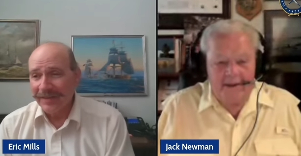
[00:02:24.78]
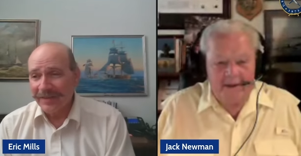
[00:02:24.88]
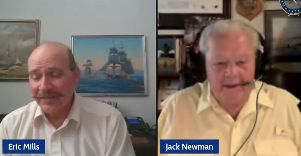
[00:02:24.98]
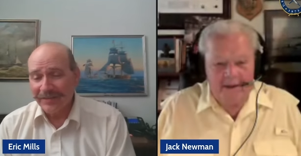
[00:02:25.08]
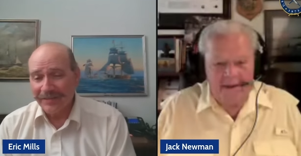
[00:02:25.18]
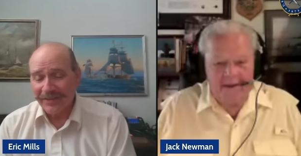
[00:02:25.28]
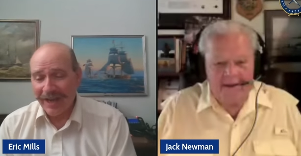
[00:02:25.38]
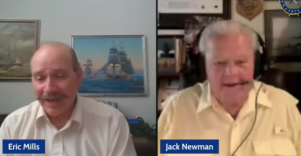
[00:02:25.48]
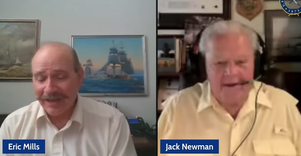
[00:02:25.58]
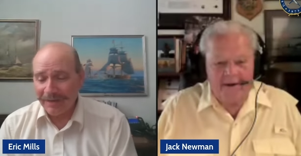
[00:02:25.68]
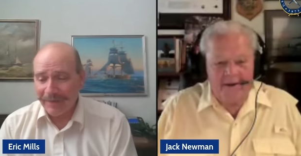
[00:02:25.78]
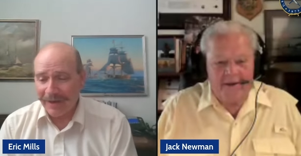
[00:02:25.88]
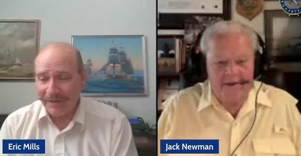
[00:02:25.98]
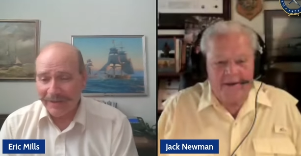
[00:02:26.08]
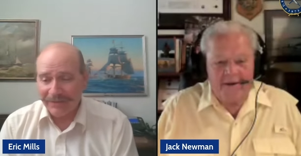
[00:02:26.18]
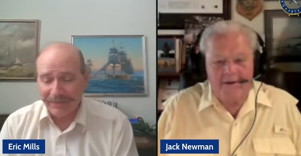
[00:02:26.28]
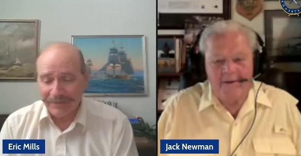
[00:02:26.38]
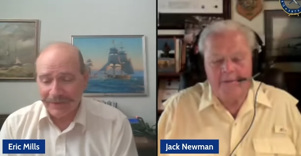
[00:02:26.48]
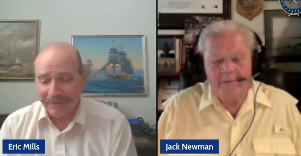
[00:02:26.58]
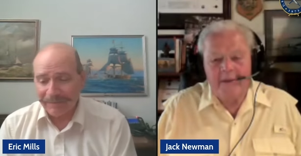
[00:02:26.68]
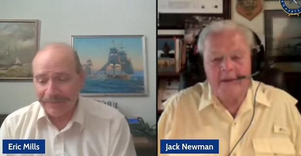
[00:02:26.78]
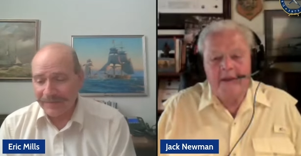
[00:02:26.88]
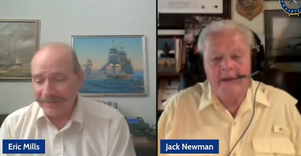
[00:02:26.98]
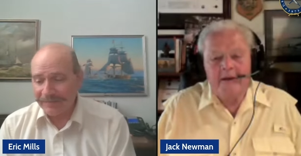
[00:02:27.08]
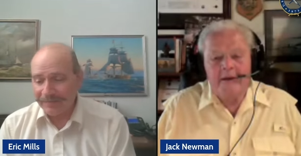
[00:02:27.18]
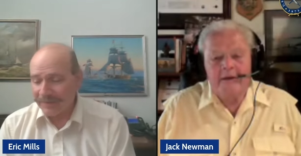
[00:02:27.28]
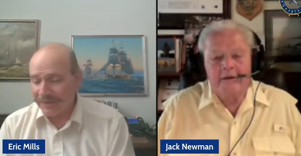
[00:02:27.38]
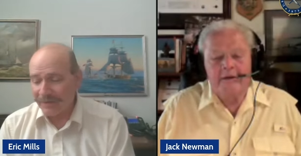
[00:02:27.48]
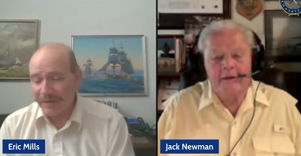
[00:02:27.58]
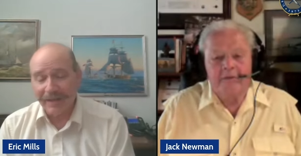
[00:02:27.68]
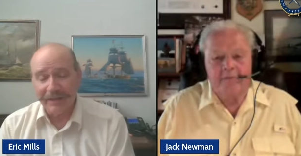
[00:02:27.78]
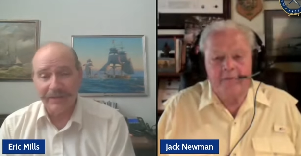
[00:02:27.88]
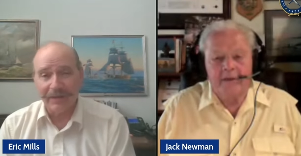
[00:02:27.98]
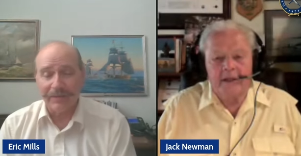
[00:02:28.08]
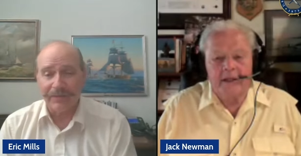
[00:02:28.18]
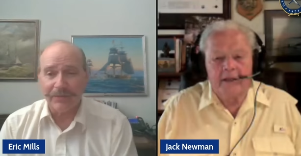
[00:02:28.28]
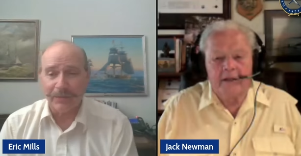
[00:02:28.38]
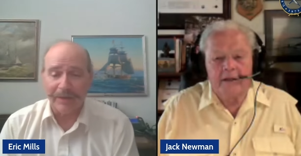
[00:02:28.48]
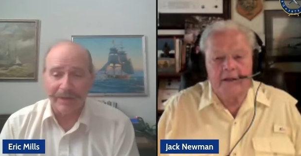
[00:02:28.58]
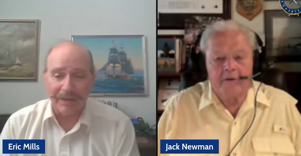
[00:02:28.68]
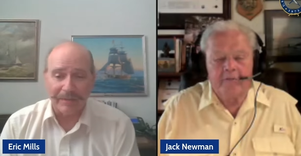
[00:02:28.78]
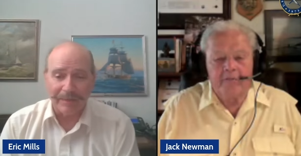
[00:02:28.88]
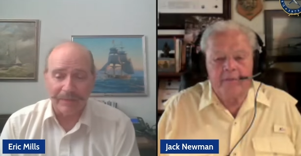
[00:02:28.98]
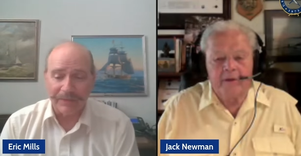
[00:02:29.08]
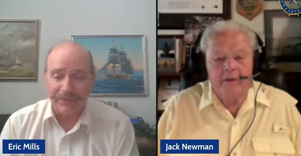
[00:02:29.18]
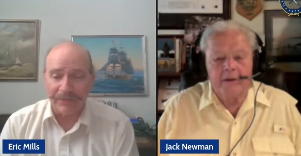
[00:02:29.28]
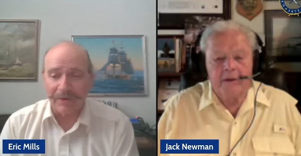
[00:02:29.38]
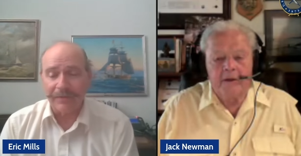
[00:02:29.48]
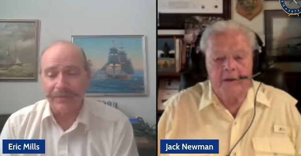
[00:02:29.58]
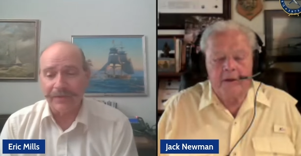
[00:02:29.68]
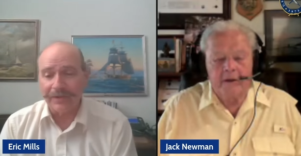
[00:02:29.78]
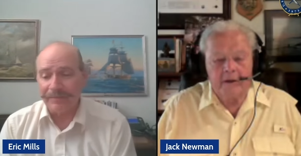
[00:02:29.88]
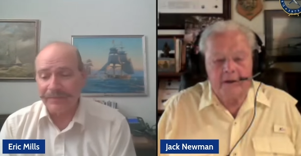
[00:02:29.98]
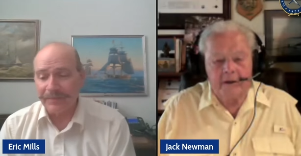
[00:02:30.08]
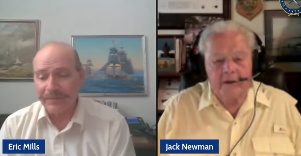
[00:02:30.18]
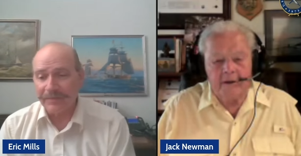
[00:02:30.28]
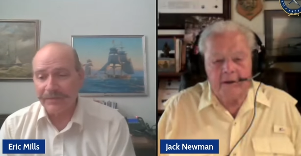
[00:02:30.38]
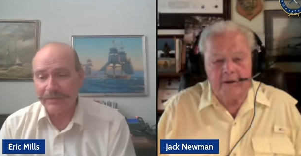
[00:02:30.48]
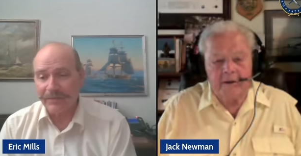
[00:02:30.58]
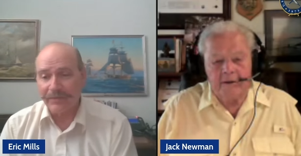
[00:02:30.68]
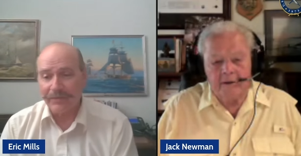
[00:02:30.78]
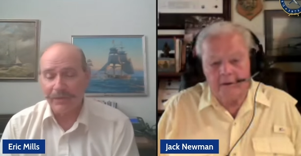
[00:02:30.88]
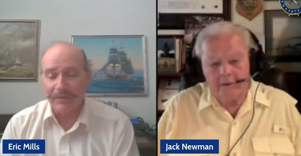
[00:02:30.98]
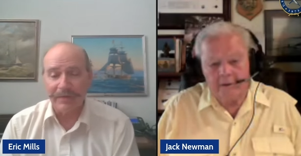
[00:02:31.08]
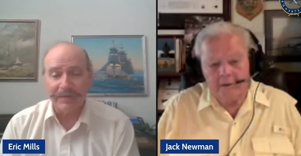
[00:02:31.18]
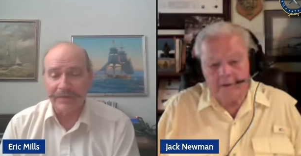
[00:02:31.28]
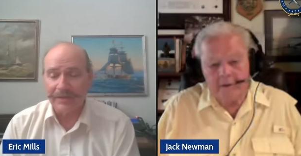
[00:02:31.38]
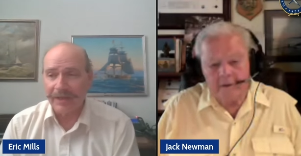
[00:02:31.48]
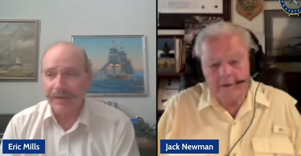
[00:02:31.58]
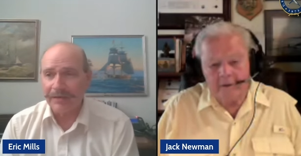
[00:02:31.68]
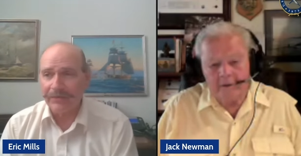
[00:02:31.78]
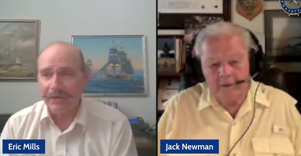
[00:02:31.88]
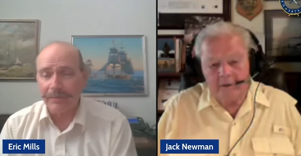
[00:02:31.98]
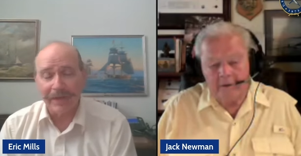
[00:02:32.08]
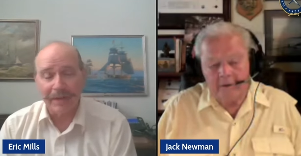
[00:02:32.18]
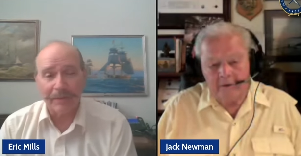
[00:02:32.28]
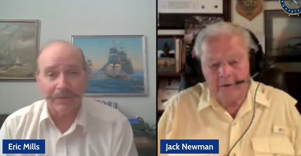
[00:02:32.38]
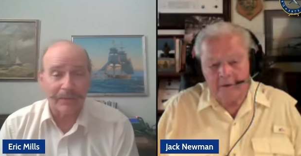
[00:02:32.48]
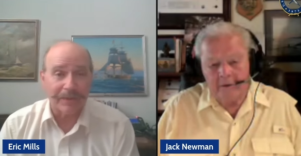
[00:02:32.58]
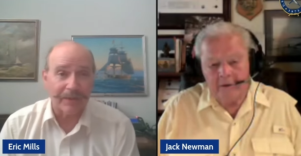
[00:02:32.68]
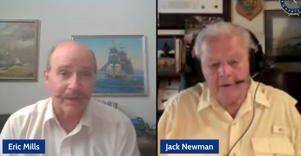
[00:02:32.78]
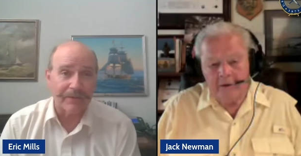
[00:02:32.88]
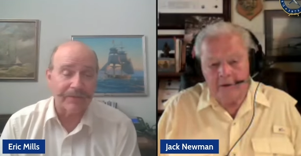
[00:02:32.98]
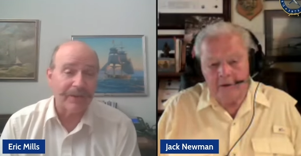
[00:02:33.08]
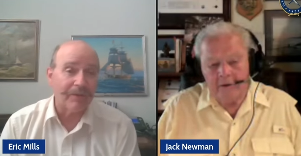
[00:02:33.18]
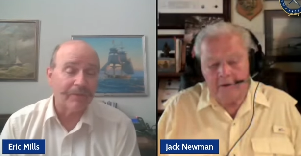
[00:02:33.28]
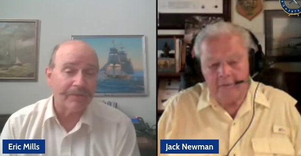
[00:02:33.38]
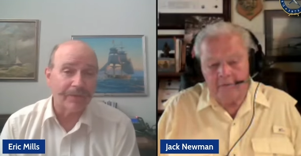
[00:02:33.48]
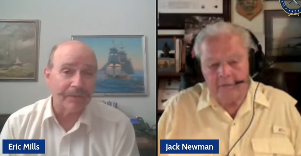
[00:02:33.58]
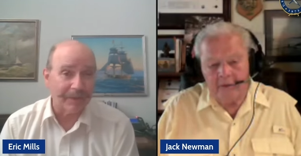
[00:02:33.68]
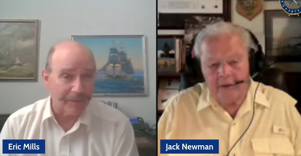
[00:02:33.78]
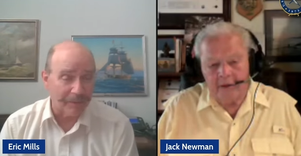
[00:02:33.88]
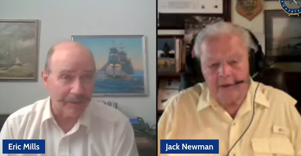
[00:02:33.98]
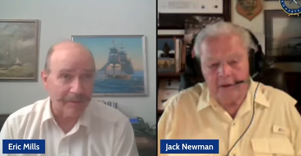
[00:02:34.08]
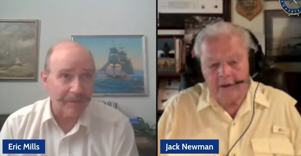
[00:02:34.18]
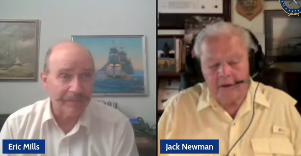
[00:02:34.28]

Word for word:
Speaker 1: So, Jack, um, I'll let you um, go ahead and tell the story. Um, it will start with the, the Soviet K, sub K one twenty-nine herself to begin with,